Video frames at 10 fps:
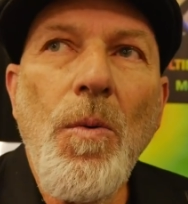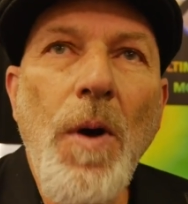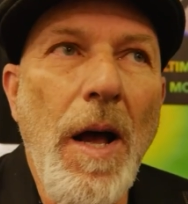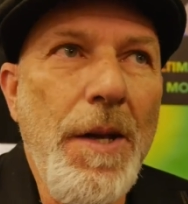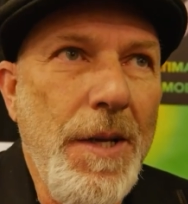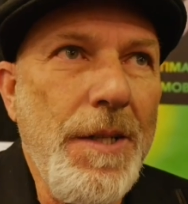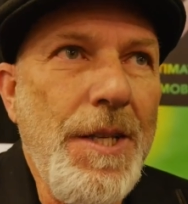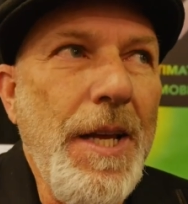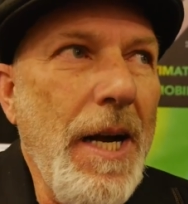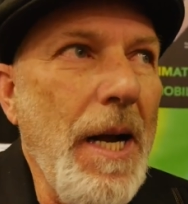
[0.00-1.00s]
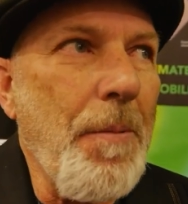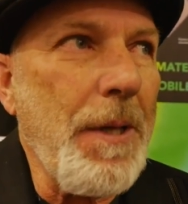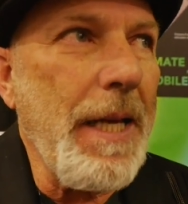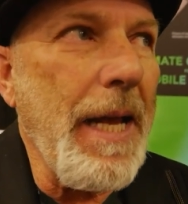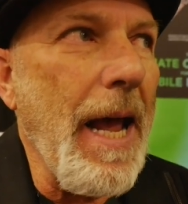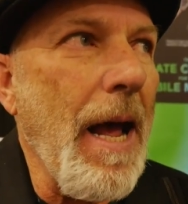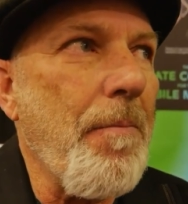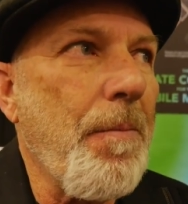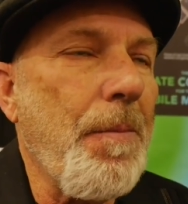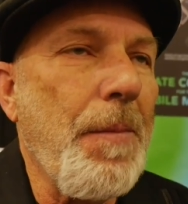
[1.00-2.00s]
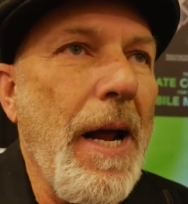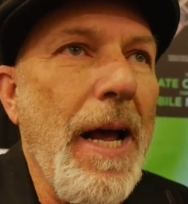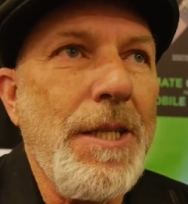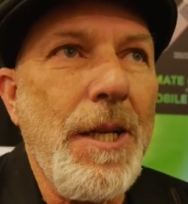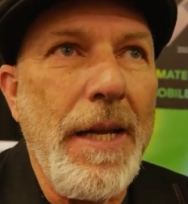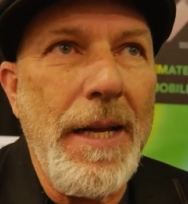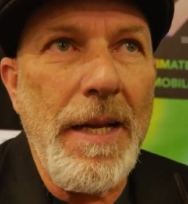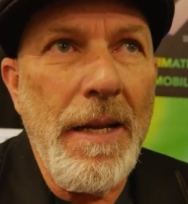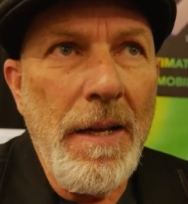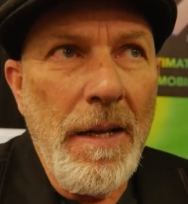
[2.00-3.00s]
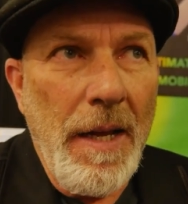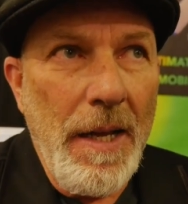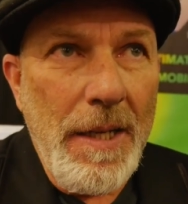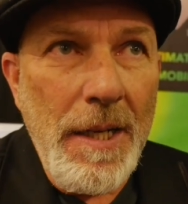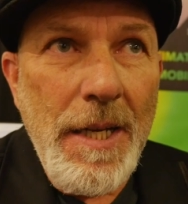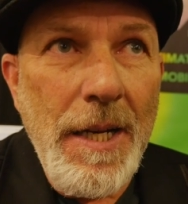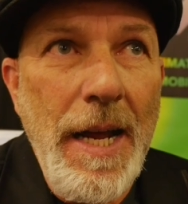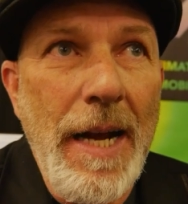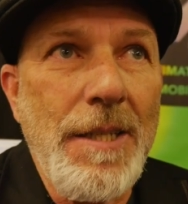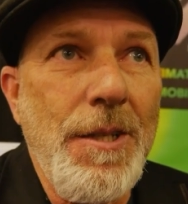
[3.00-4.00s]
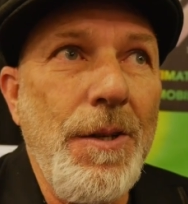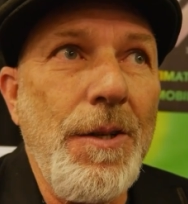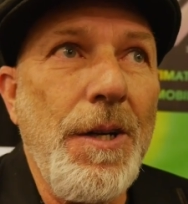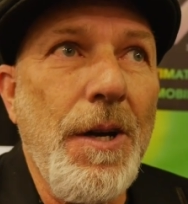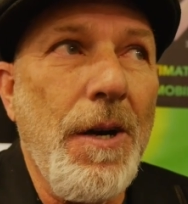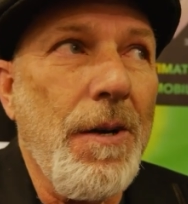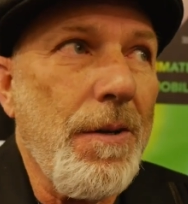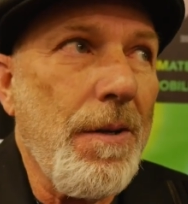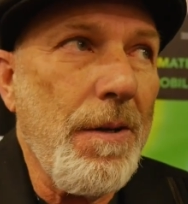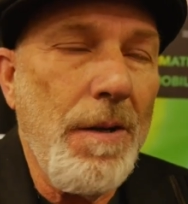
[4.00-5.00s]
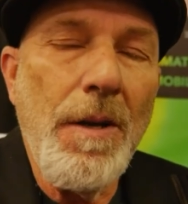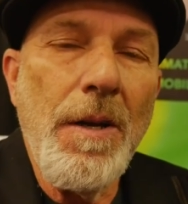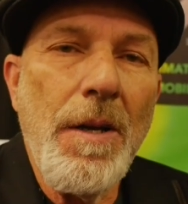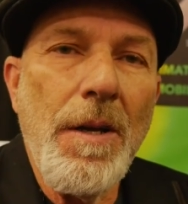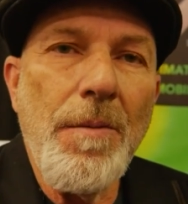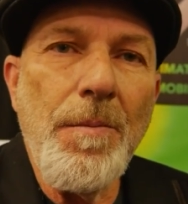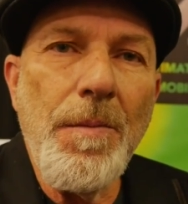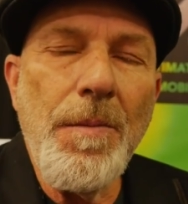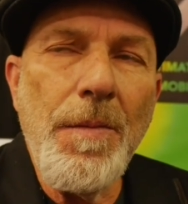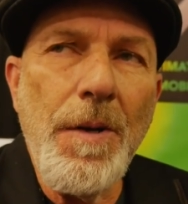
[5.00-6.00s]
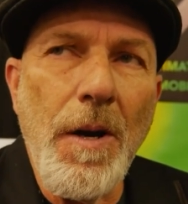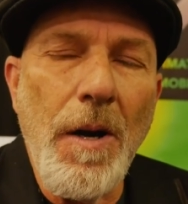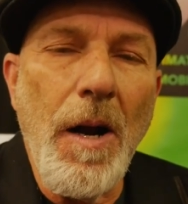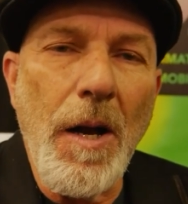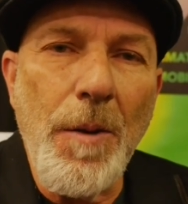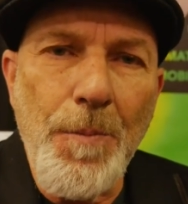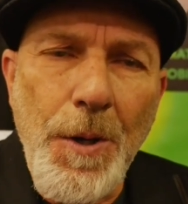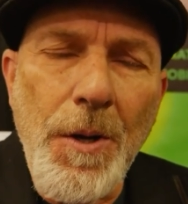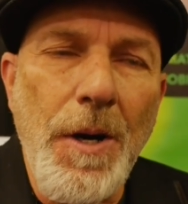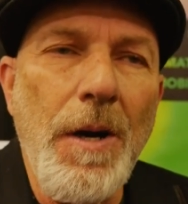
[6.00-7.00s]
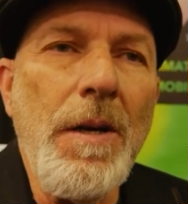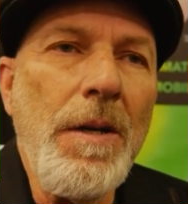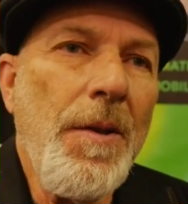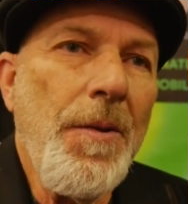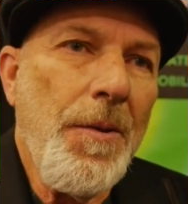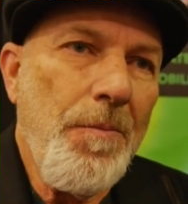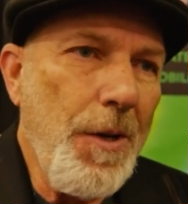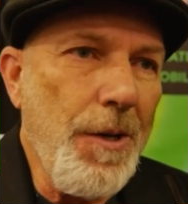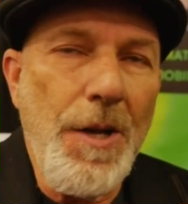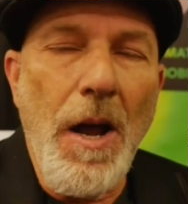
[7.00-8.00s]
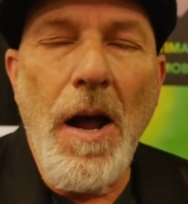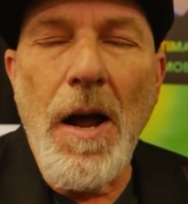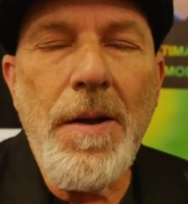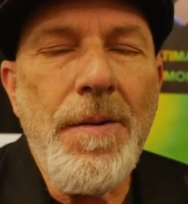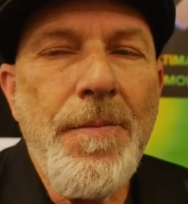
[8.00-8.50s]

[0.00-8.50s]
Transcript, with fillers: well, you can set it up in the app, but actually it can connect to your your uh, computer, your DAW,